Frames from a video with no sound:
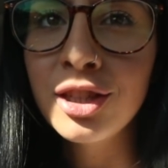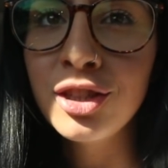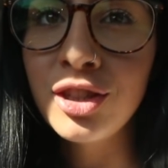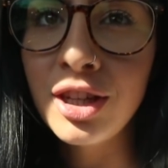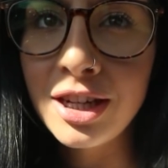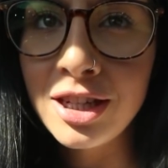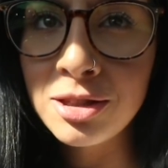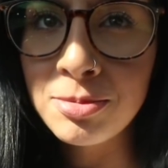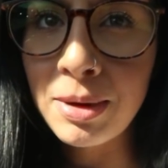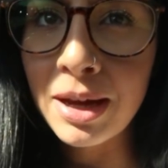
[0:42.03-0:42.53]

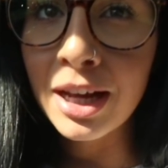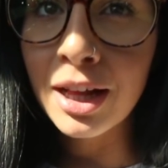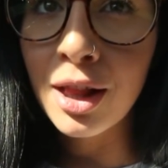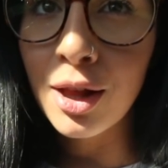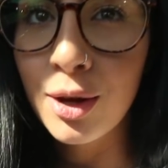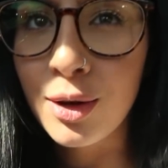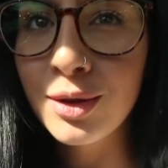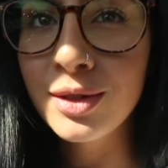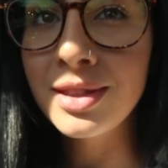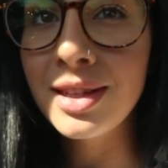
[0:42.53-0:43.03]
changed my
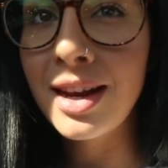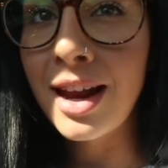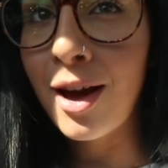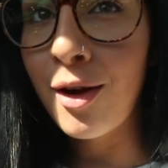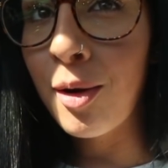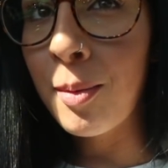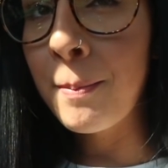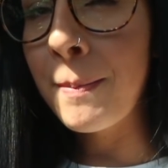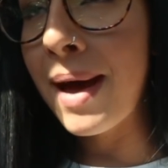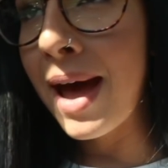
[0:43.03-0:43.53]
clothes, and
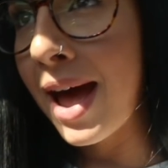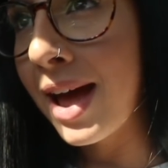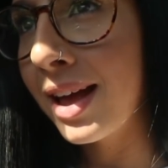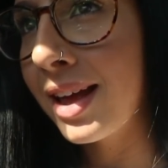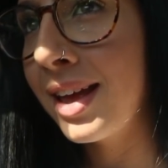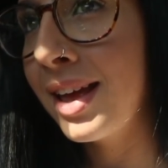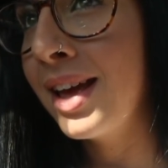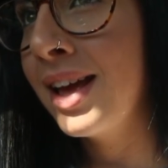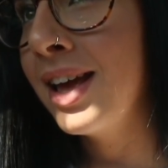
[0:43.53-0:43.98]
now I'm back